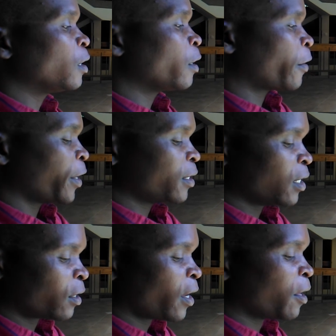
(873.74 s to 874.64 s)
All right,
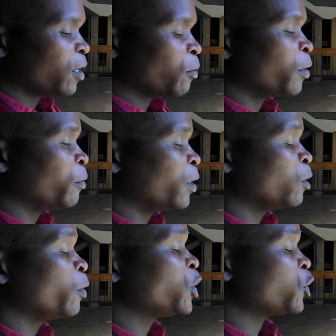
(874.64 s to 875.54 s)
okay. We
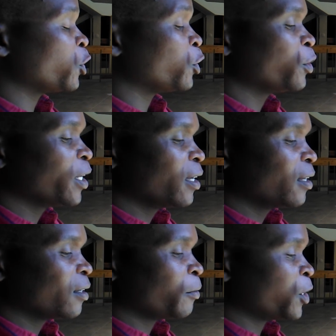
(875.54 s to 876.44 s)
will, we should,
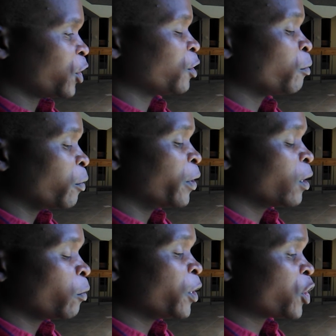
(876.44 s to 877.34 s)
we
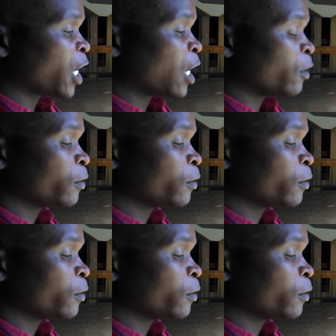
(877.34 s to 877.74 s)
will, we shall.